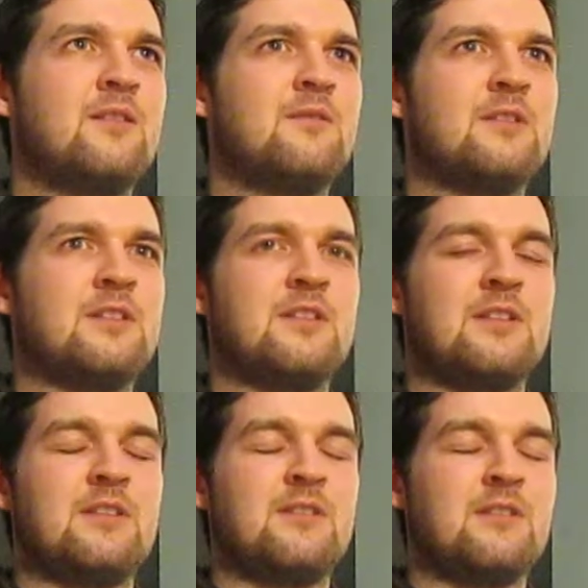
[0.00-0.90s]
what a
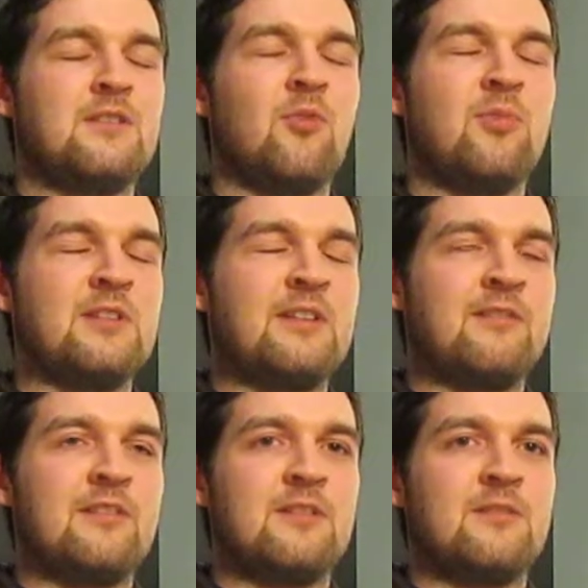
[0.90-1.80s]
turkey gobbling
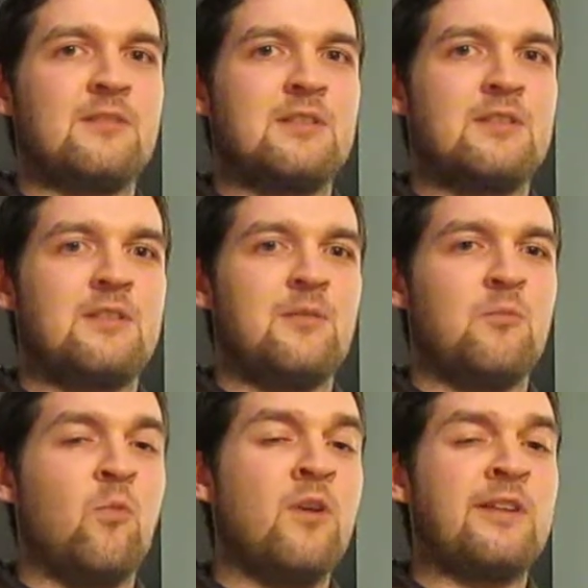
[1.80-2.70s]
around,
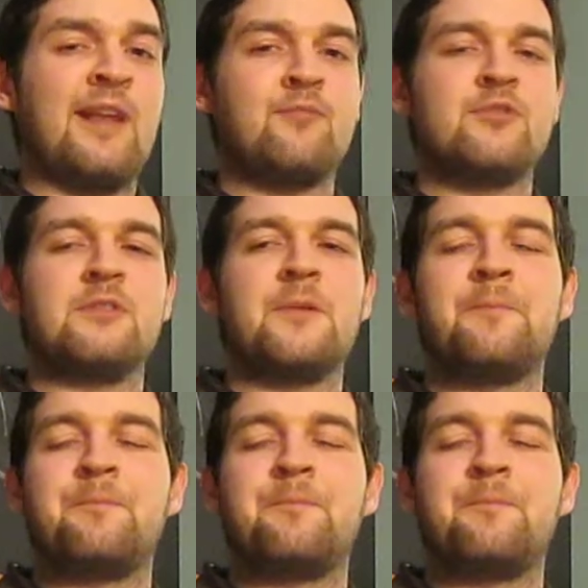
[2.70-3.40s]
and one Labrador,